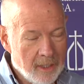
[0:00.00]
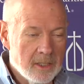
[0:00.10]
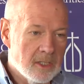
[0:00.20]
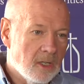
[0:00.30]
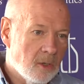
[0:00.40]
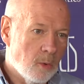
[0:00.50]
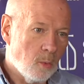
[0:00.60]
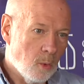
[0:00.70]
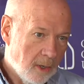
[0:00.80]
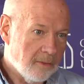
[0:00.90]
So
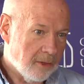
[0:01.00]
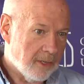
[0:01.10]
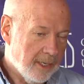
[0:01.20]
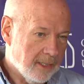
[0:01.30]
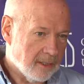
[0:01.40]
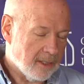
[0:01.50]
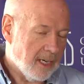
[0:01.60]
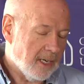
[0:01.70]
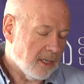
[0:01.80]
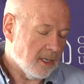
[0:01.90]
one of the things
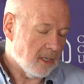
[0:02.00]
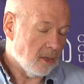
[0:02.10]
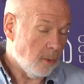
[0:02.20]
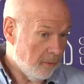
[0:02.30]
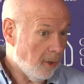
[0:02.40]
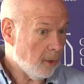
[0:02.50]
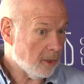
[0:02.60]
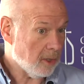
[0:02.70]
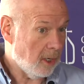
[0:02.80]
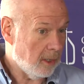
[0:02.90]
that we
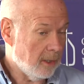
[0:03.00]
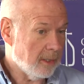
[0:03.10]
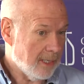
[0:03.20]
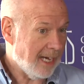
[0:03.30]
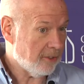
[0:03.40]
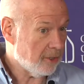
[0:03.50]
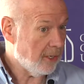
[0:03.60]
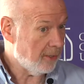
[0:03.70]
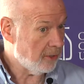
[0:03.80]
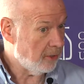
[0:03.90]
focus on in Catholic
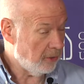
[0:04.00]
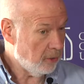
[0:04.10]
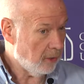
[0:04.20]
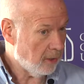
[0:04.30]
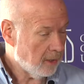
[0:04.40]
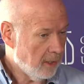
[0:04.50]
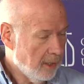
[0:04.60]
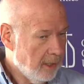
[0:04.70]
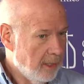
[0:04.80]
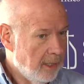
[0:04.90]
Charities in New York
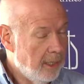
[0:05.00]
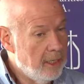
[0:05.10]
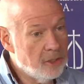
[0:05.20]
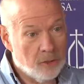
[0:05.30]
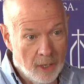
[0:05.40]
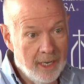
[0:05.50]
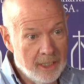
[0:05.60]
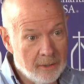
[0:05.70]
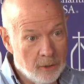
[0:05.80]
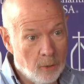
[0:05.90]
is trying
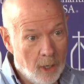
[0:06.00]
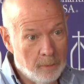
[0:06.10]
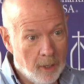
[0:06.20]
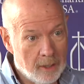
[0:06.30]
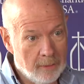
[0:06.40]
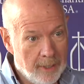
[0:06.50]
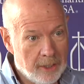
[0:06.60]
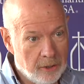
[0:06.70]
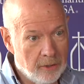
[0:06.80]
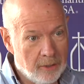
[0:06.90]
to do our part to
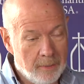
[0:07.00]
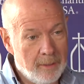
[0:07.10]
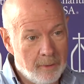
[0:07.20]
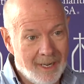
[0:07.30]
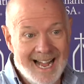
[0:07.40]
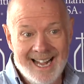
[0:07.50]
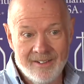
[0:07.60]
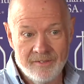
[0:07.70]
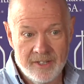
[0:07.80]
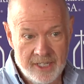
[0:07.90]
make sure that people
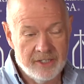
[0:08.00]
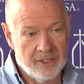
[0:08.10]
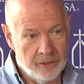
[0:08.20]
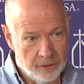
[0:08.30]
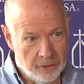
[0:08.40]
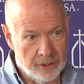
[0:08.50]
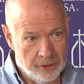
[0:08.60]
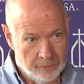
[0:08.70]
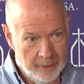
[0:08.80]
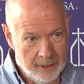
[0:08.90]
have decent,
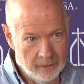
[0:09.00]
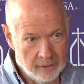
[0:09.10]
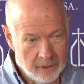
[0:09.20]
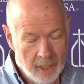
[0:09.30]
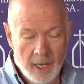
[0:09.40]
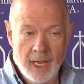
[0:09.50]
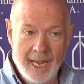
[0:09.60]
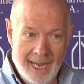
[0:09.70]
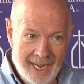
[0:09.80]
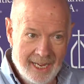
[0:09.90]
nutritious meals
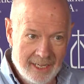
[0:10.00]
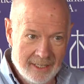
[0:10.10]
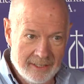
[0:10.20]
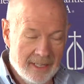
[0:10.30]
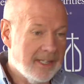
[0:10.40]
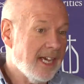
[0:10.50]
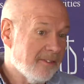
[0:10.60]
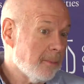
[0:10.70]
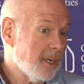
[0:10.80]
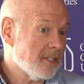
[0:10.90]
and that they
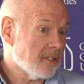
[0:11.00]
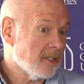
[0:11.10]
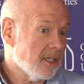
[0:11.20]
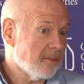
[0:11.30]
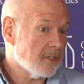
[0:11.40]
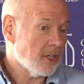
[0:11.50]
have a place to live.